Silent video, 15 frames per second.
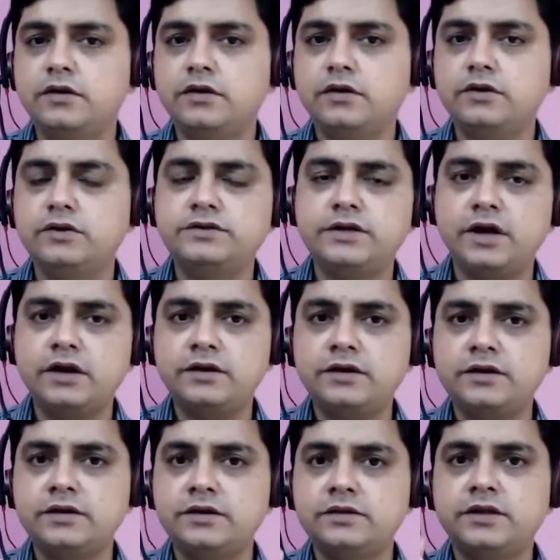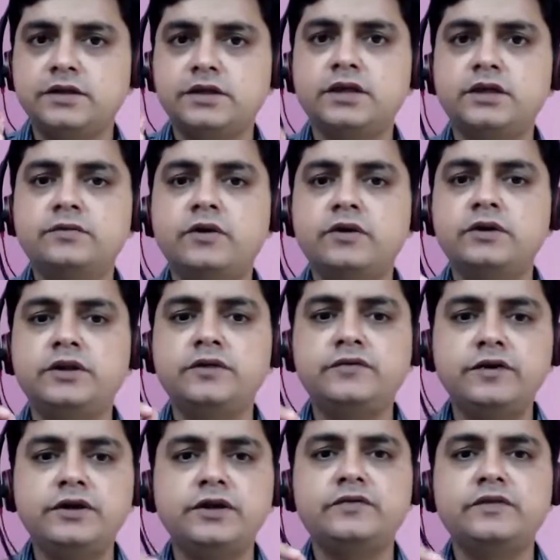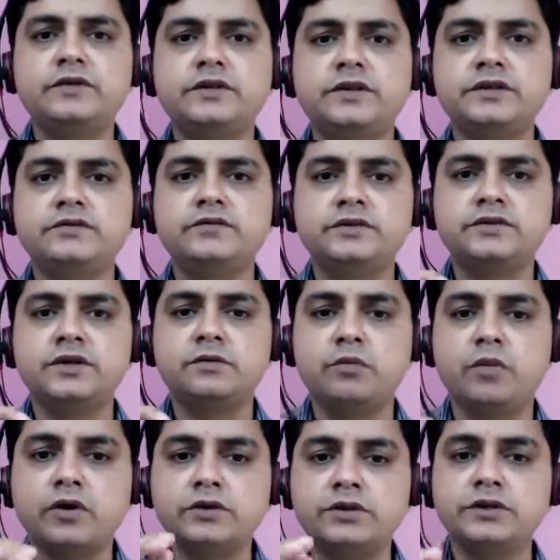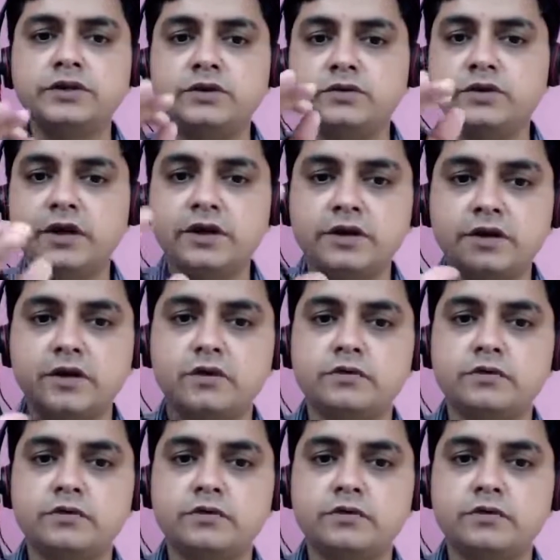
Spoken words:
you start thinking about different things which are bothering you right now.